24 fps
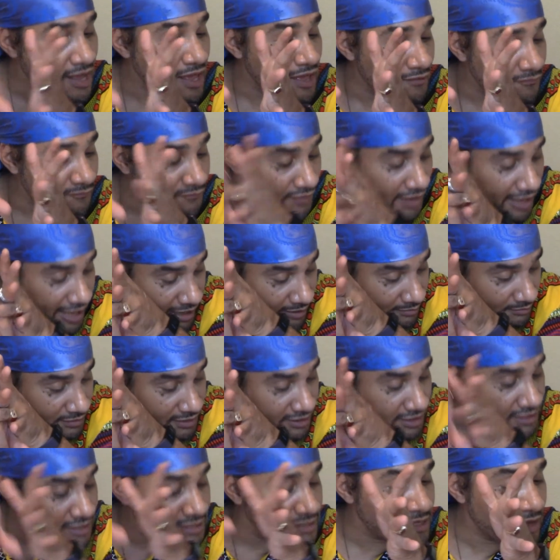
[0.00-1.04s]

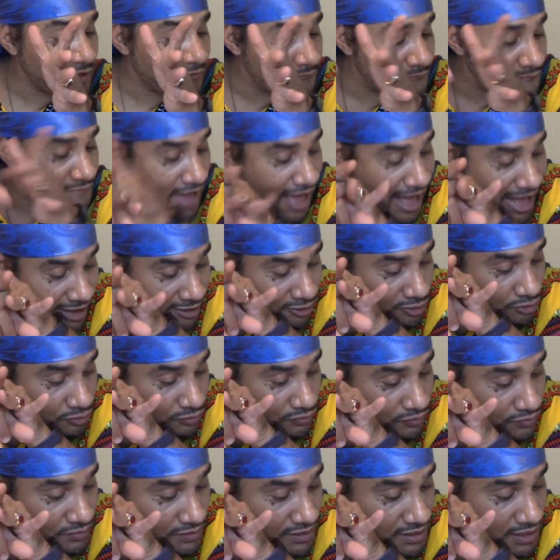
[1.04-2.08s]
families,
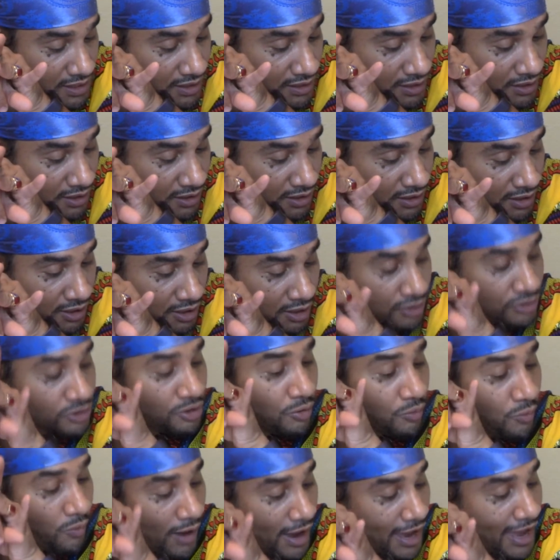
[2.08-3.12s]
values,
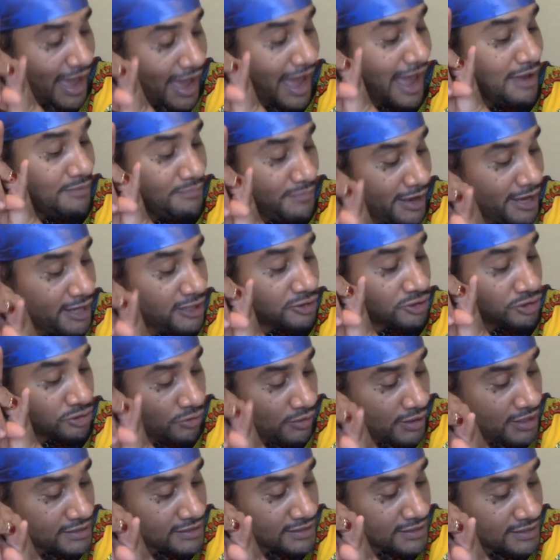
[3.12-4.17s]
the way I make
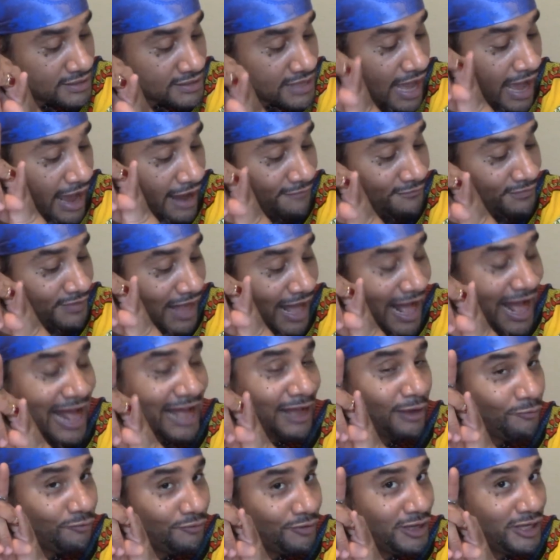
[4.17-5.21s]
choices after I
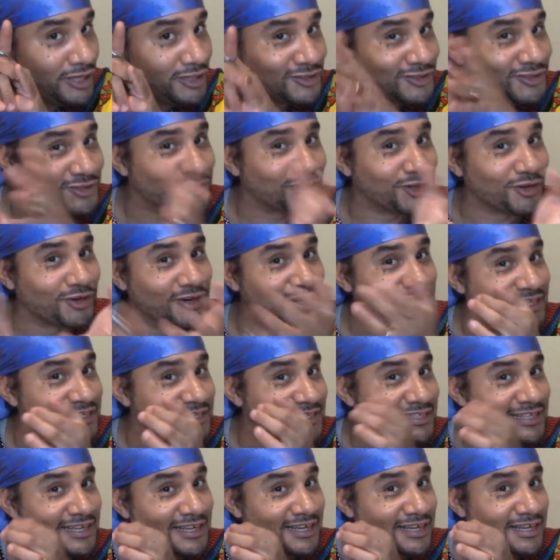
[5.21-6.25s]
reach
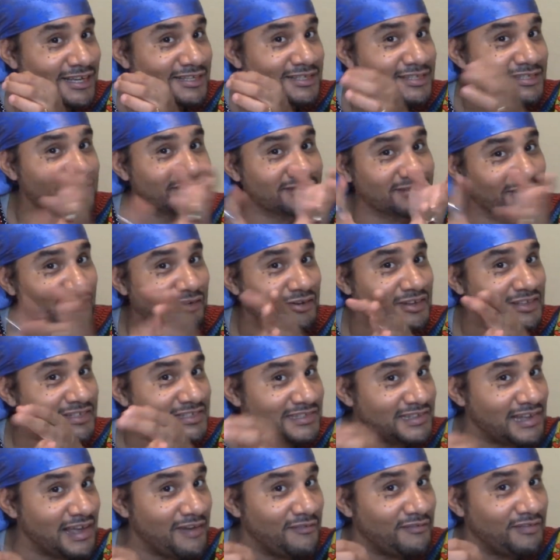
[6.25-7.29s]
36,
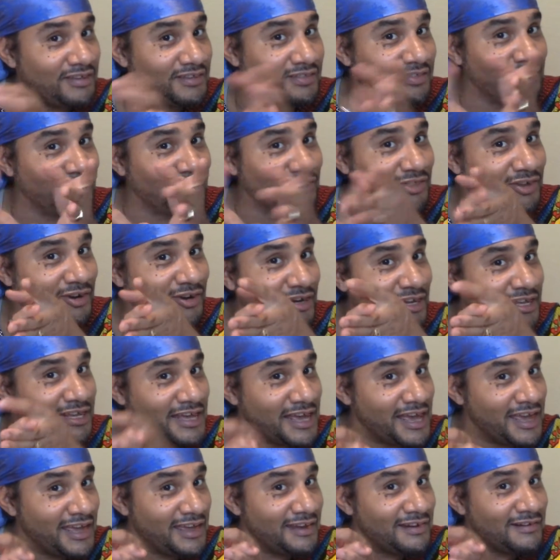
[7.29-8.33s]
37,
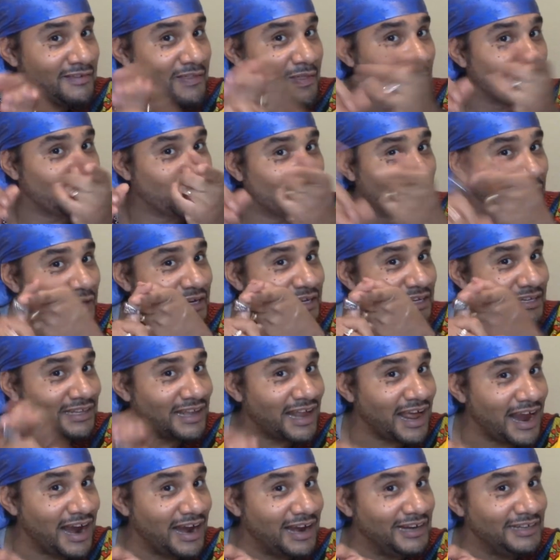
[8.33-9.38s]
38,
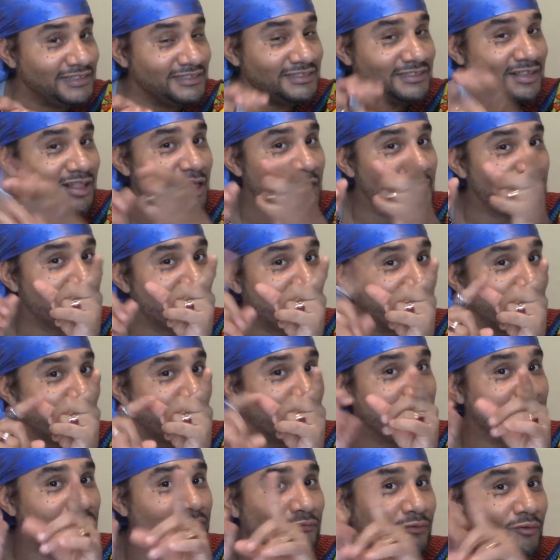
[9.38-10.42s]
39,
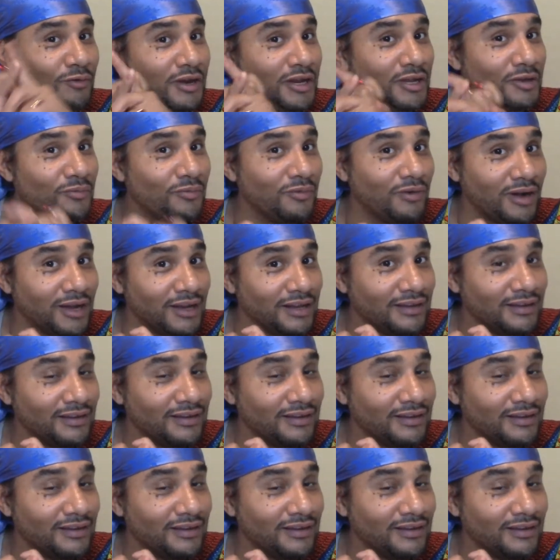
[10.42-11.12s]
40, 41.